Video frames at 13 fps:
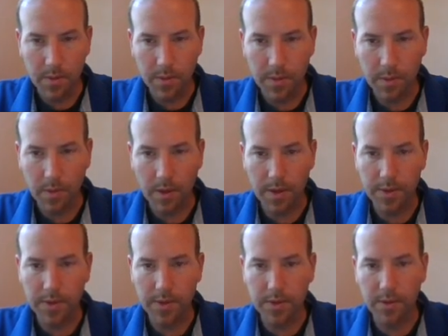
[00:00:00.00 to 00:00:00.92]
we
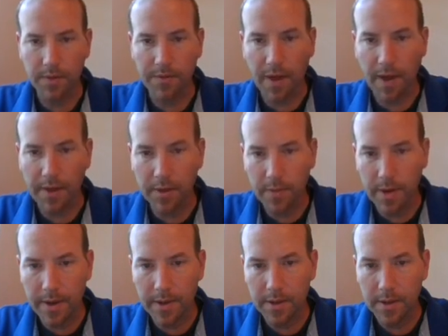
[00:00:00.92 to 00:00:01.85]
want to
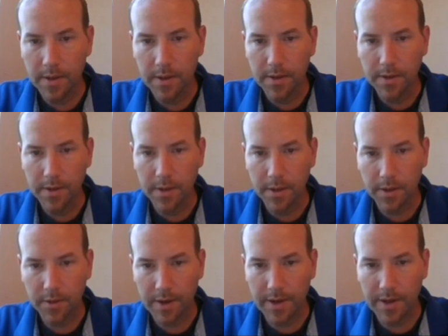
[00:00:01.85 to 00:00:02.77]
evaluate the
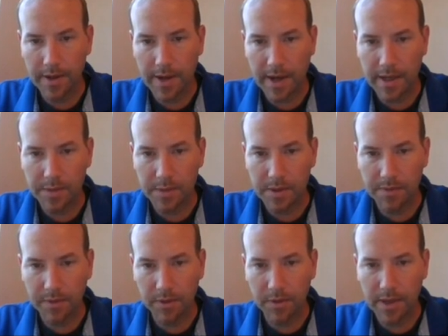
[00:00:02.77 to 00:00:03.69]
gradient at a
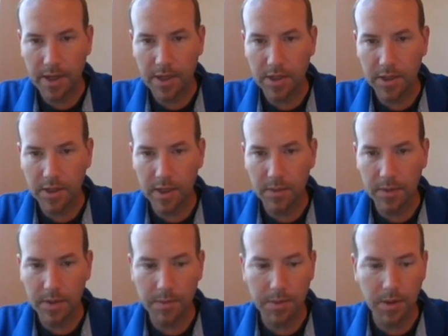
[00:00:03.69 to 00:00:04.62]
specific location, then we
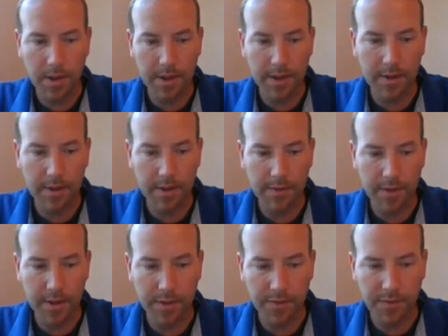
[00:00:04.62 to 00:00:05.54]
can plug in the
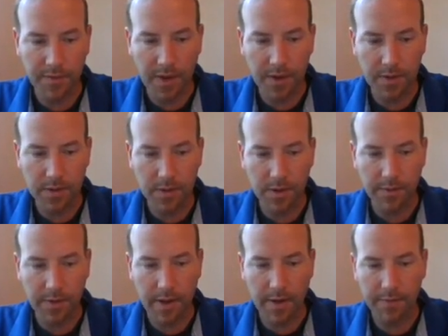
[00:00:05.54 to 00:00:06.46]
various values
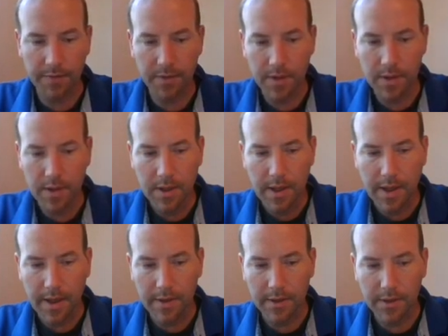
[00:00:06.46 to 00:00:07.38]
of f.
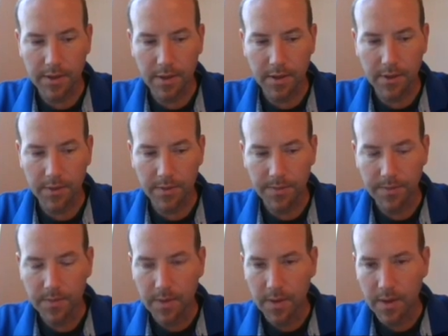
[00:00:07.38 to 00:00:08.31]
And so
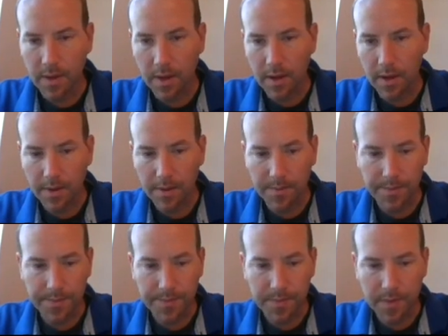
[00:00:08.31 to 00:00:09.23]

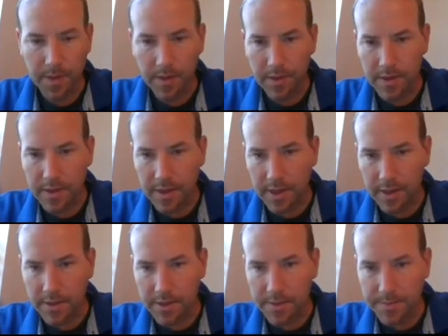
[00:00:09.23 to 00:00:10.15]
in this
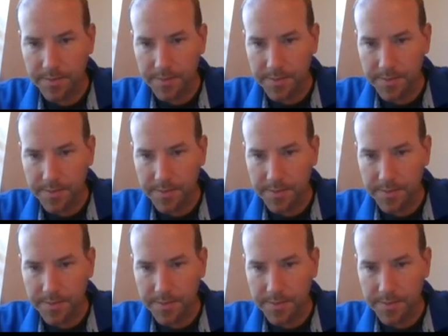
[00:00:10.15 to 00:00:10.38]
case,